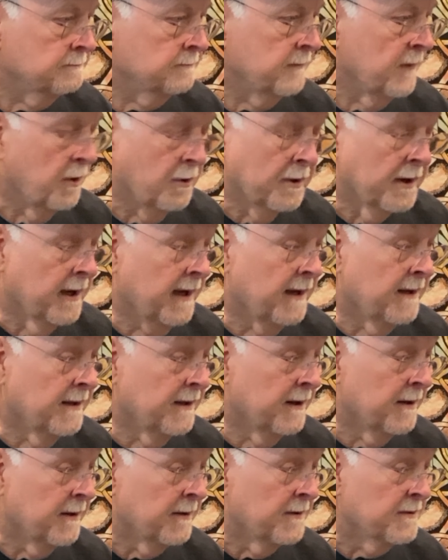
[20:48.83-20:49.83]
okay
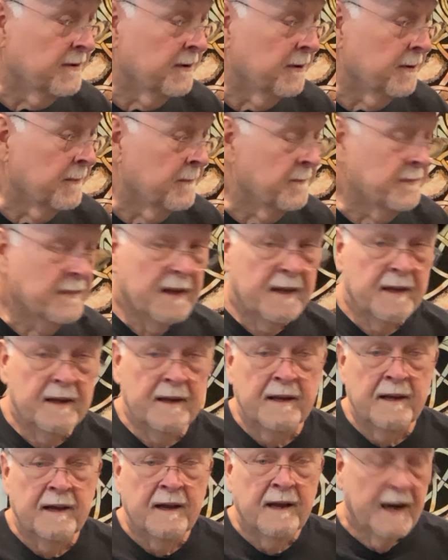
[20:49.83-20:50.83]
there. So
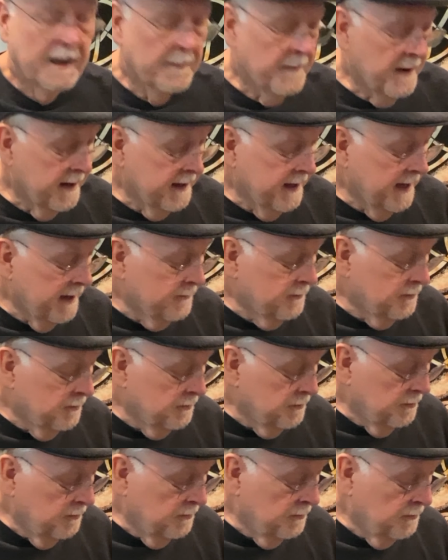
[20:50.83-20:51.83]
I might have
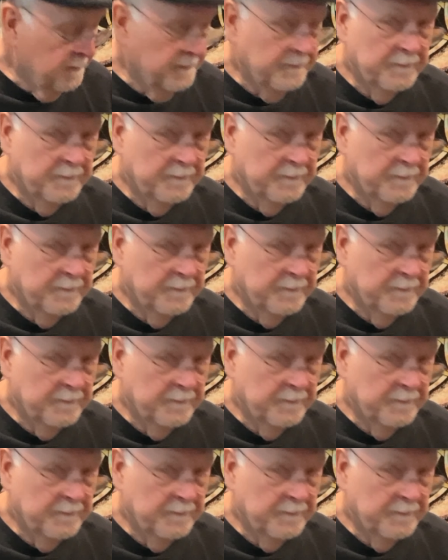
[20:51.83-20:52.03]
to